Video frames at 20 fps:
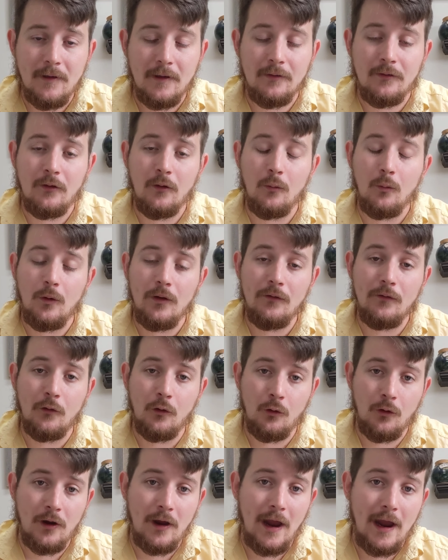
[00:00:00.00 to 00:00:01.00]
And so we've
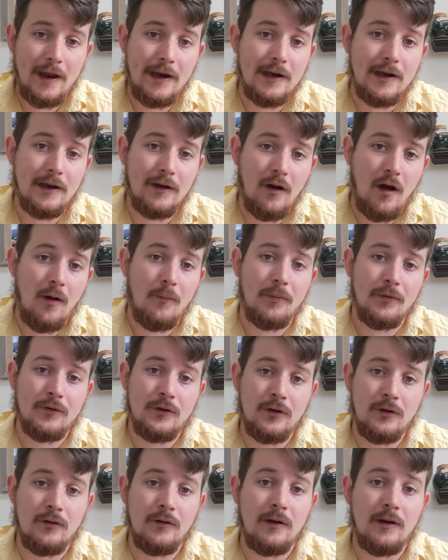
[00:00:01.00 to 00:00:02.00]
created an
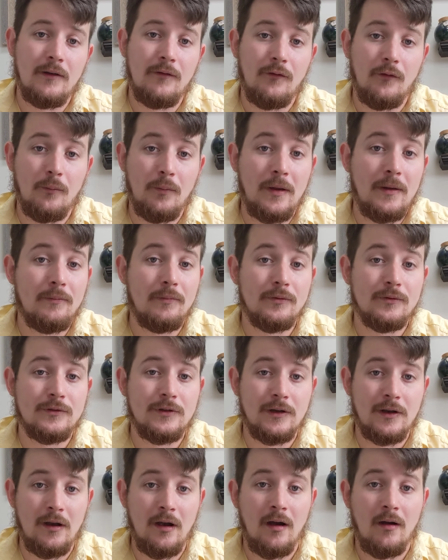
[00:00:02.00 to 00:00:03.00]
opportunity for people
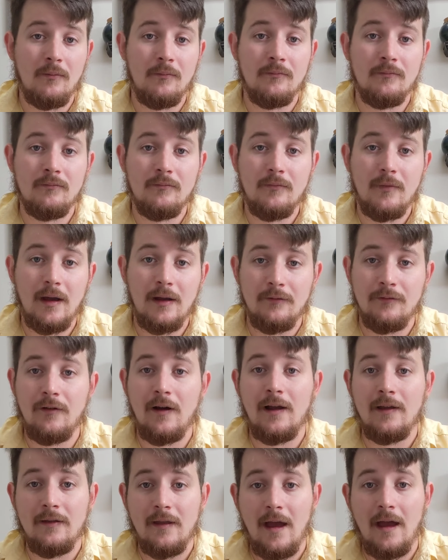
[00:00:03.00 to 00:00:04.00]
to come and
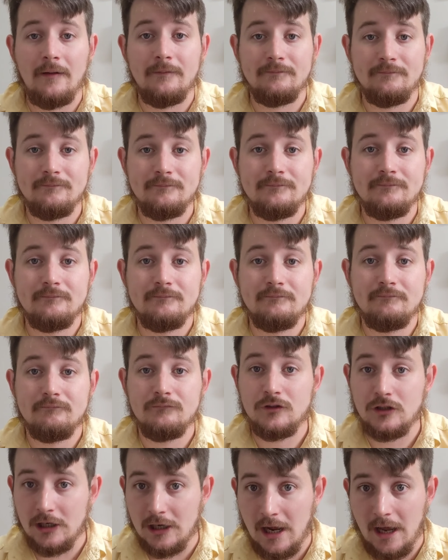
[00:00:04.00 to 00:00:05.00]
find
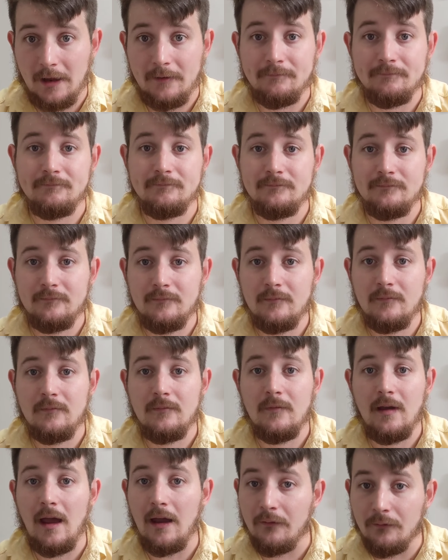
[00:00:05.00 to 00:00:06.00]
that tonight.
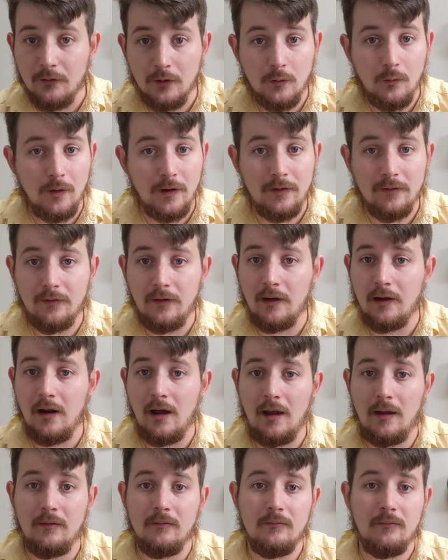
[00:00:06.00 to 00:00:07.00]
Every Wednesday
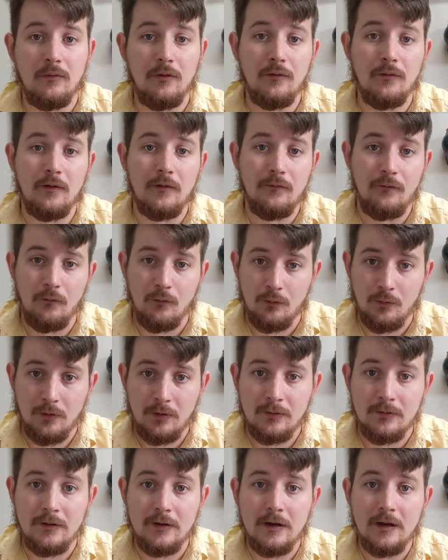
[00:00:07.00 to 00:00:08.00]
night, moving
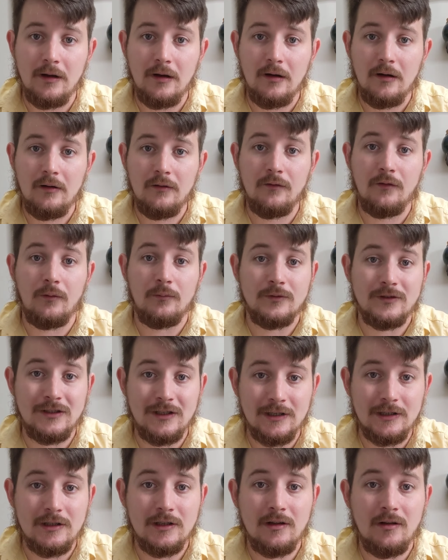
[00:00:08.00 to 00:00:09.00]
forward from
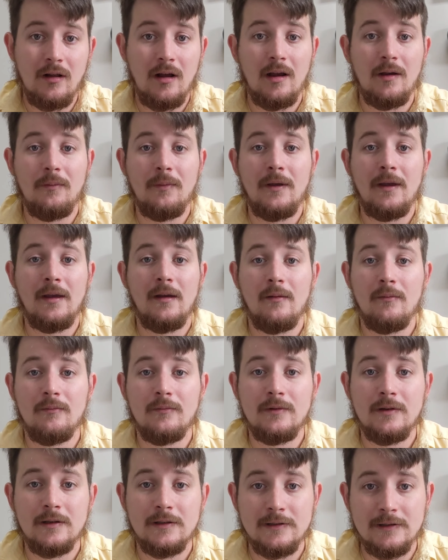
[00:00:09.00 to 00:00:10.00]
6 o'clock
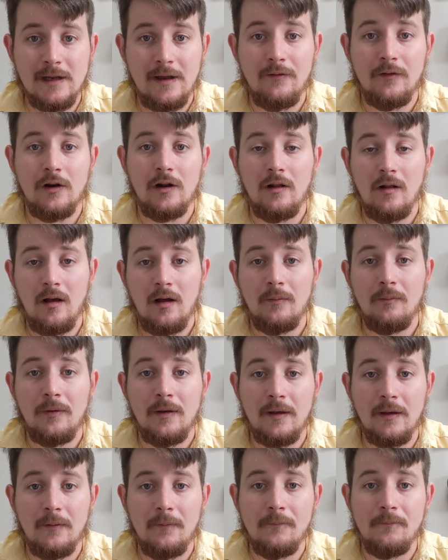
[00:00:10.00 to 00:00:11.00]
p.m. to 7 o'clock
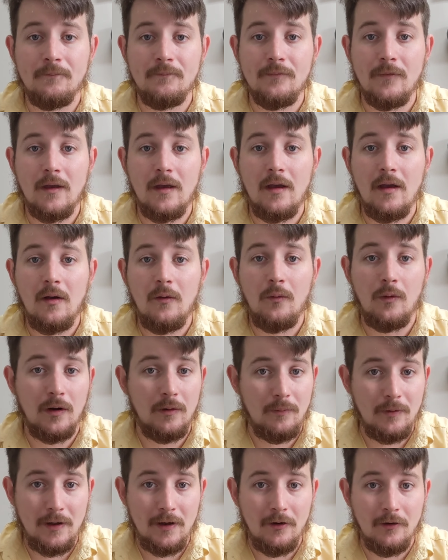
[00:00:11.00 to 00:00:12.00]
p.m. We're going
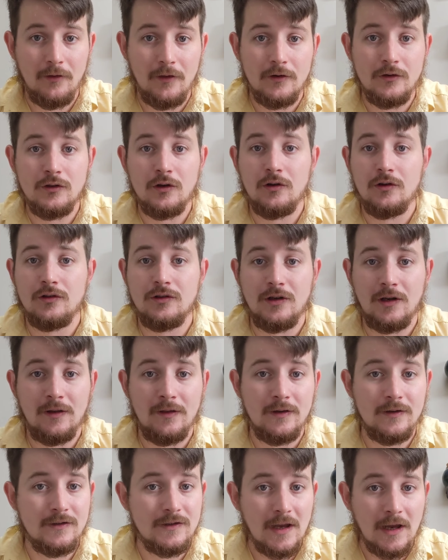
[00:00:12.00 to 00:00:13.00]
to be here at the church
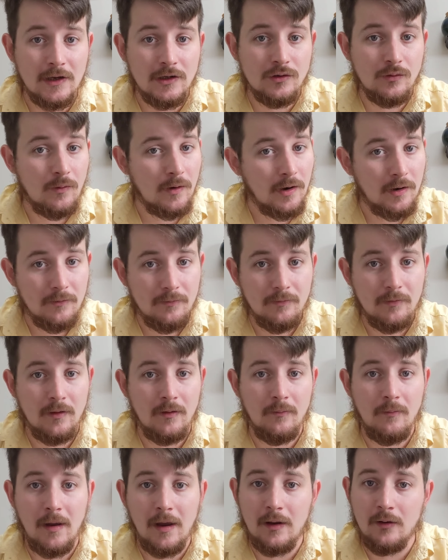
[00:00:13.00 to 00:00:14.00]
in the sanctuary,
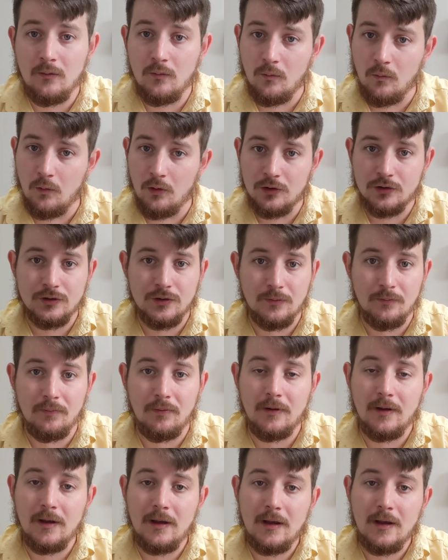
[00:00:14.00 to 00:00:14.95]
the main worship